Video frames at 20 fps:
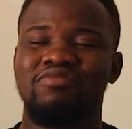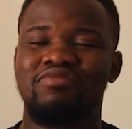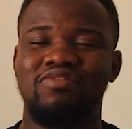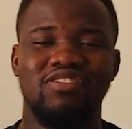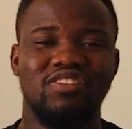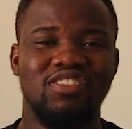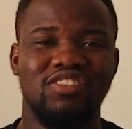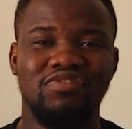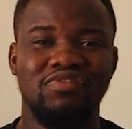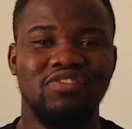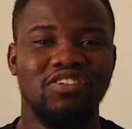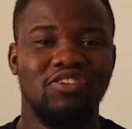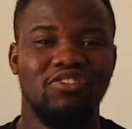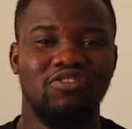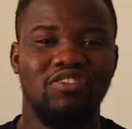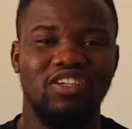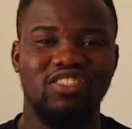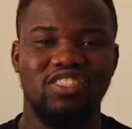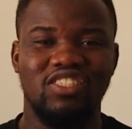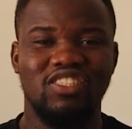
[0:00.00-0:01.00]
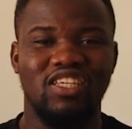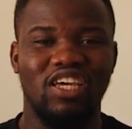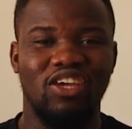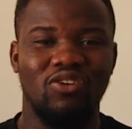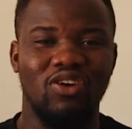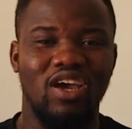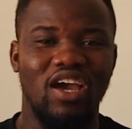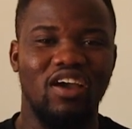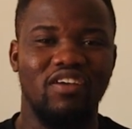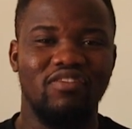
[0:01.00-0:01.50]
in different currencies that
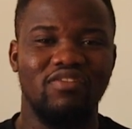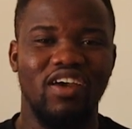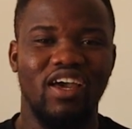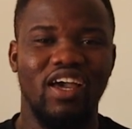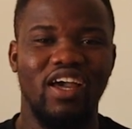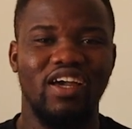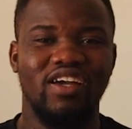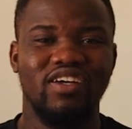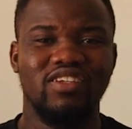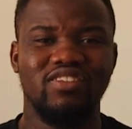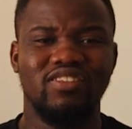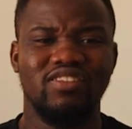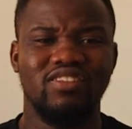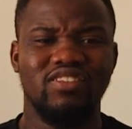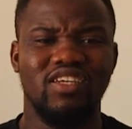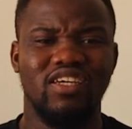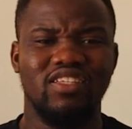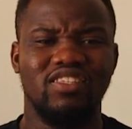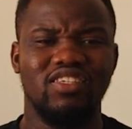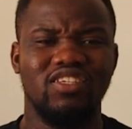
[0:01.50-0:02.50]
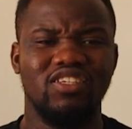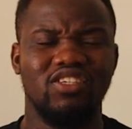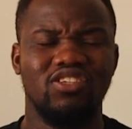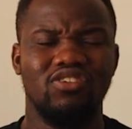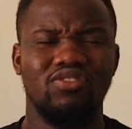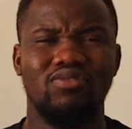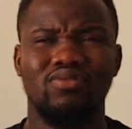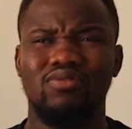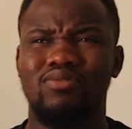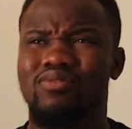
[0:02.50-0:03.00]
you have, and I
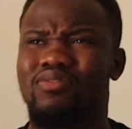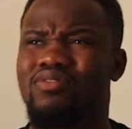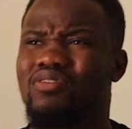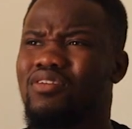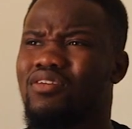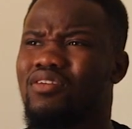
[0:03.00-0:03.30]
think you